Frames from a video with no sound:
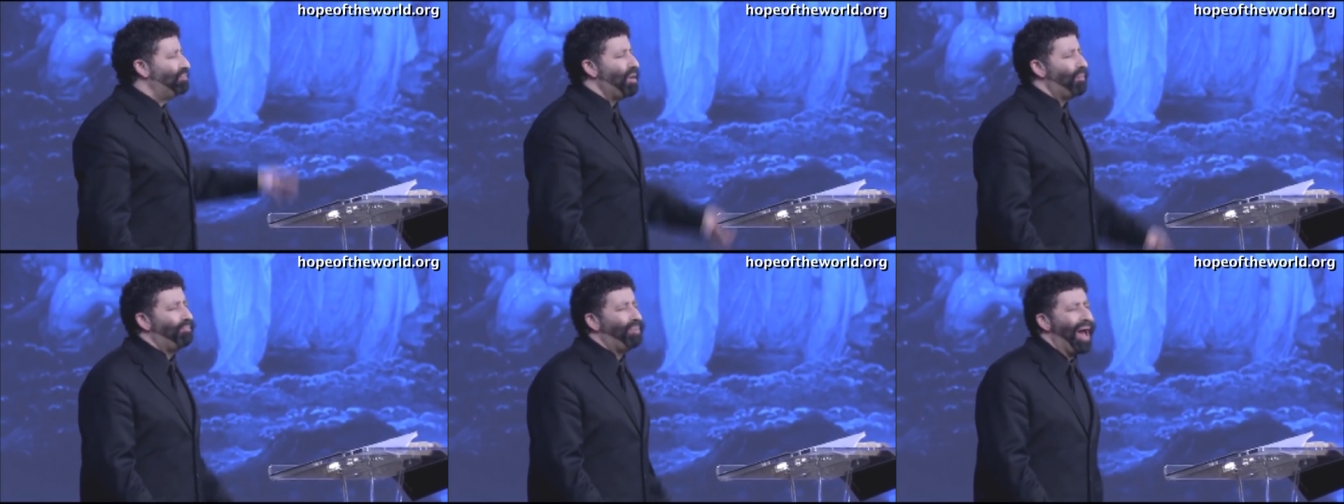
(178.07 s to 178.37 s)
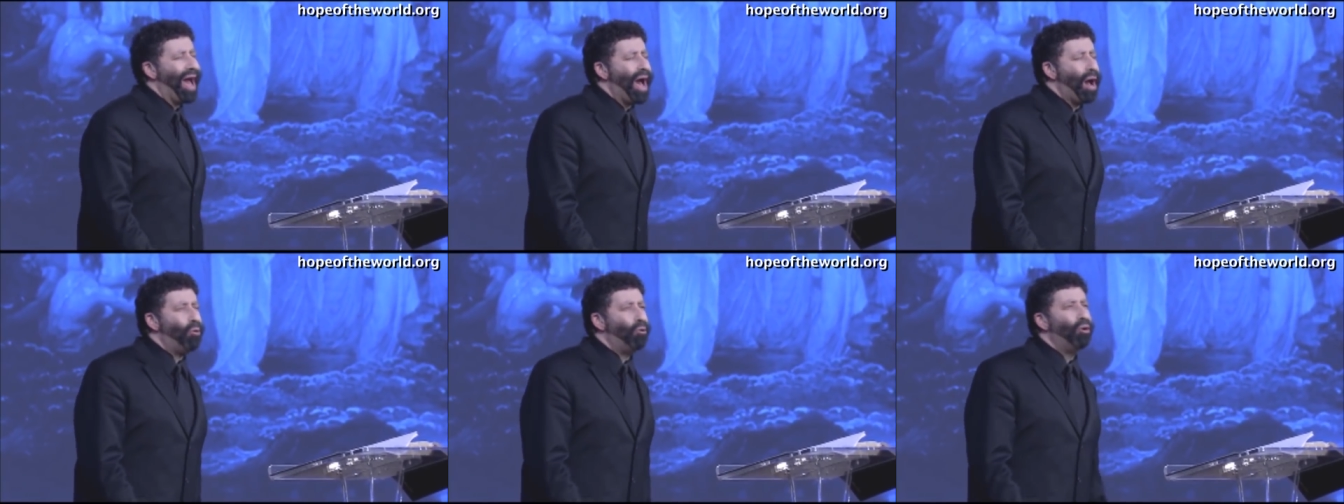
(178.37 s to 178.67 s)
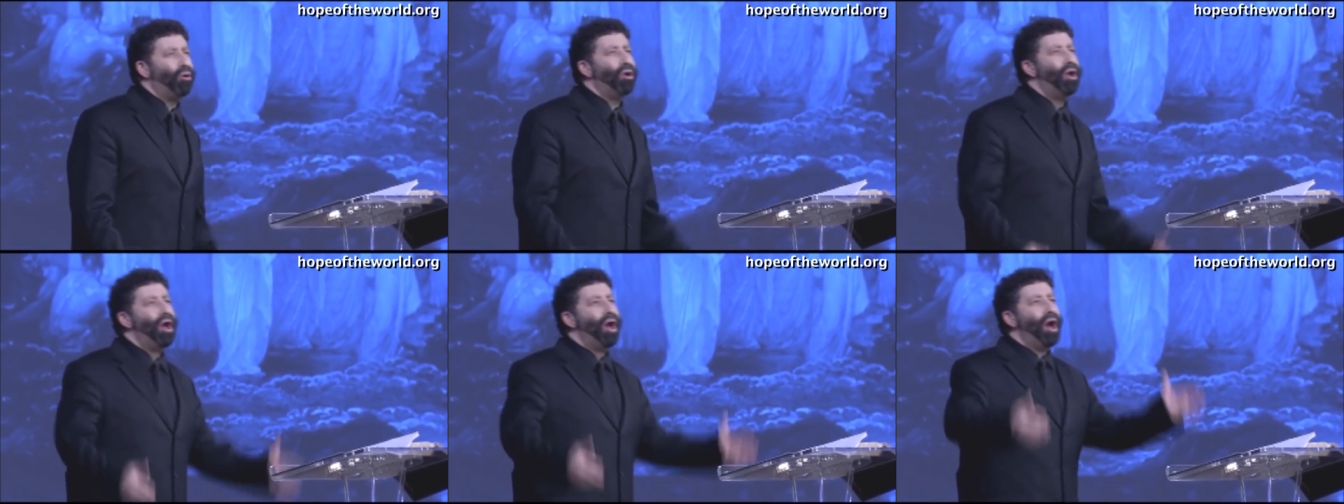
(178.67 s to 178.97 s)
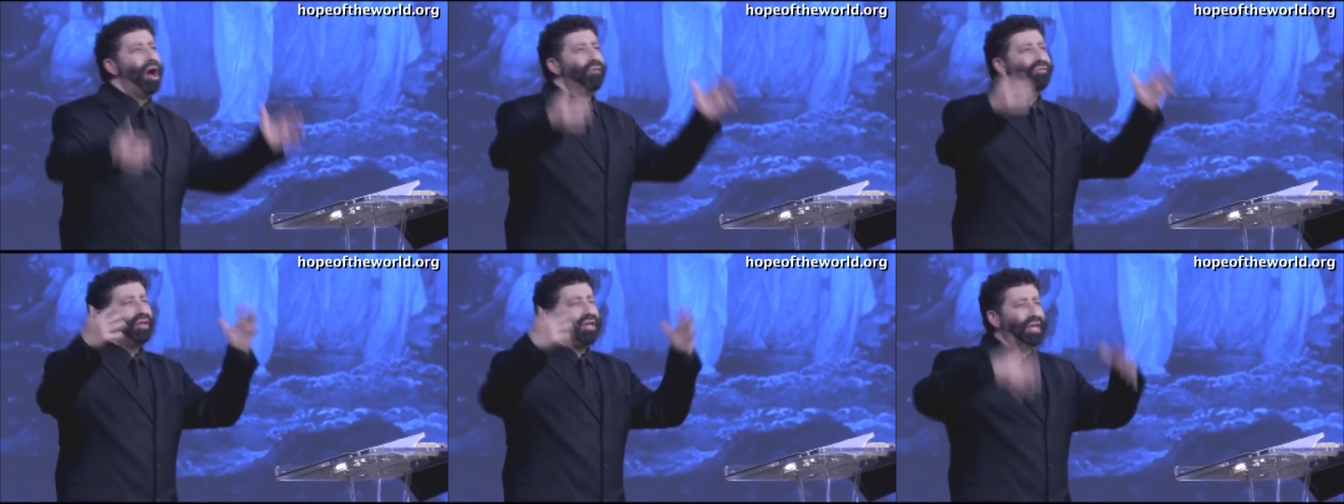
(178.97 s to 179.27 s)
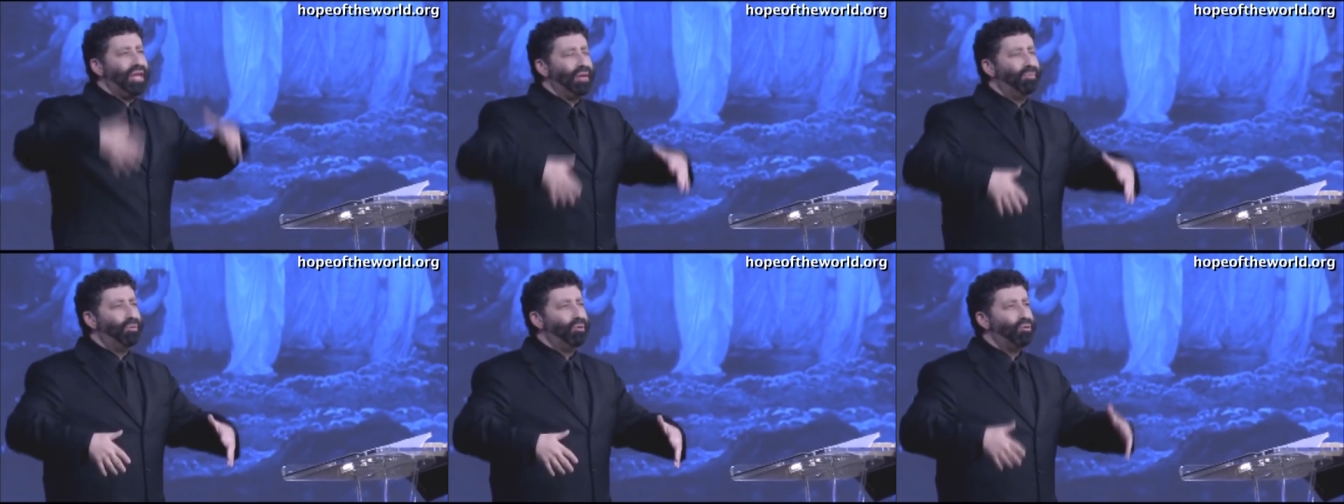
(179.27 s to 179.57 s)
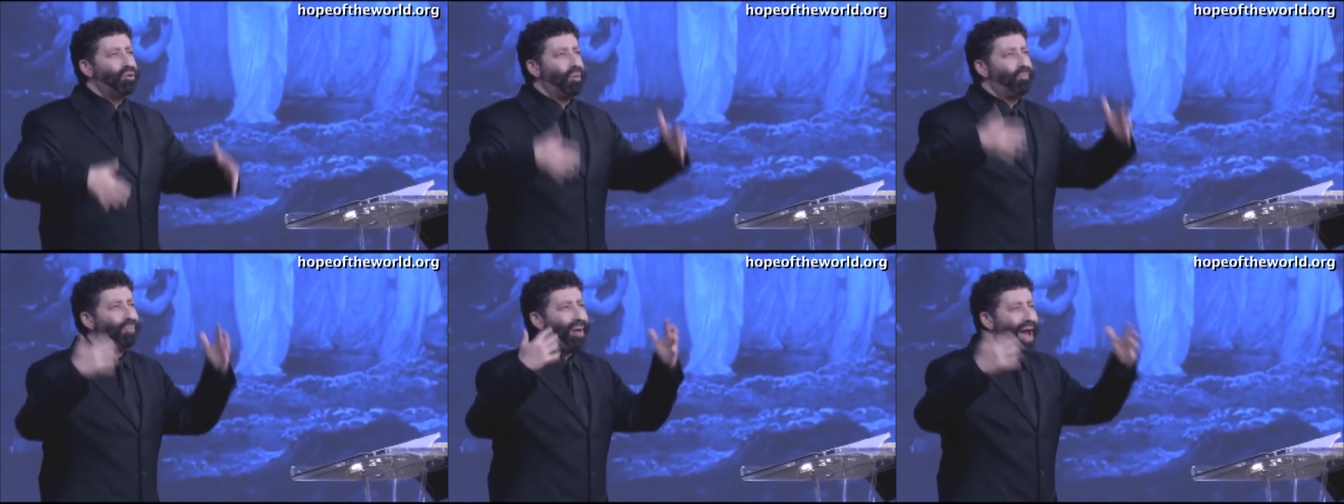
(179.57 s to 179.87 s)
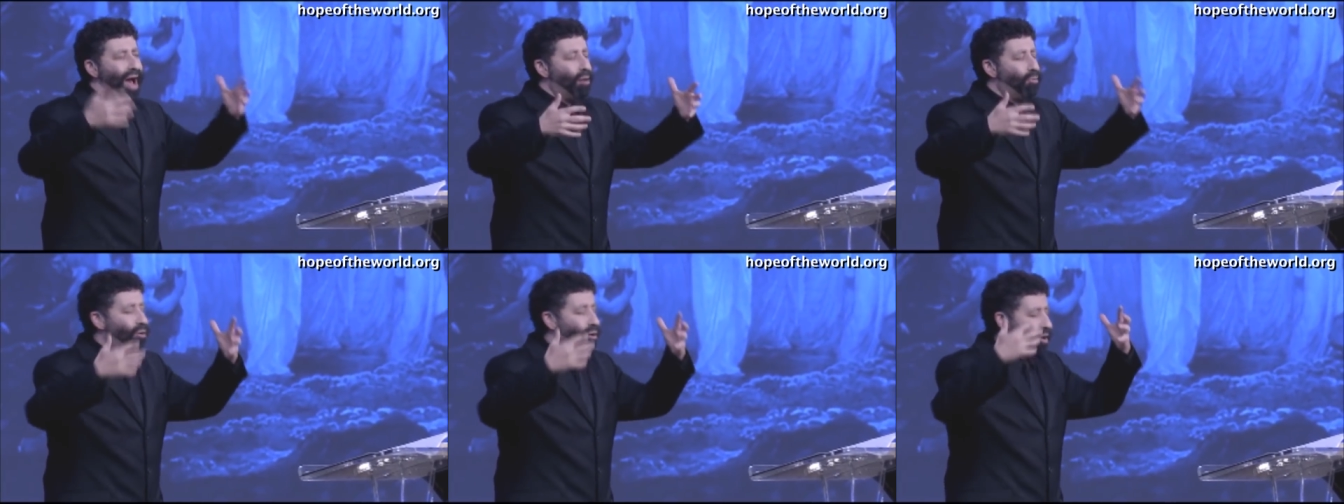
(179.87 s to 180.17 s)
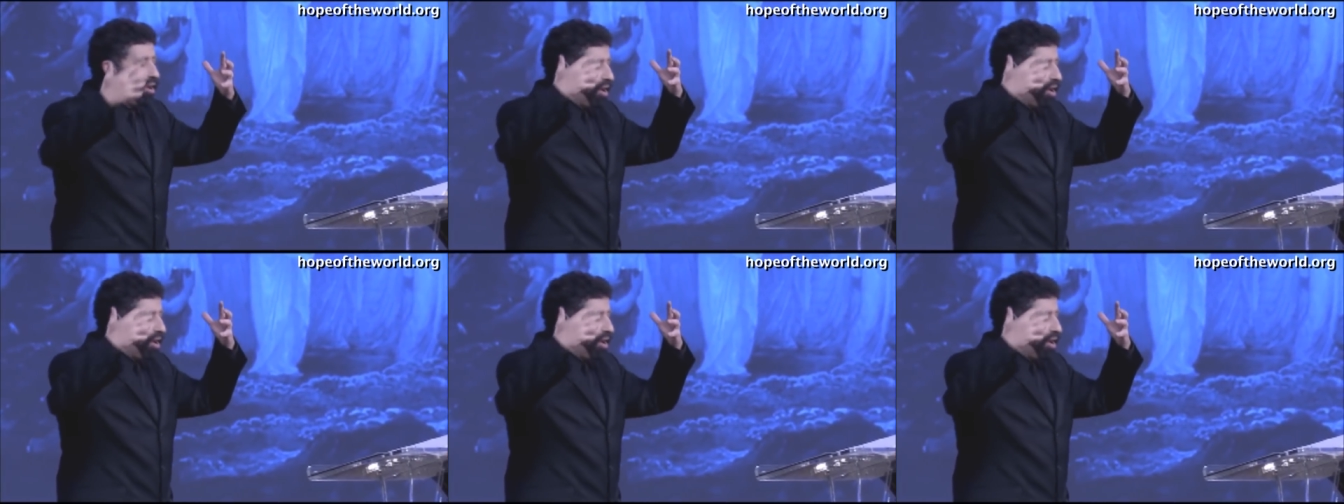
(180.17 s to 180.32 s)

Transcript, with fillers: The power of the Hebrew, the power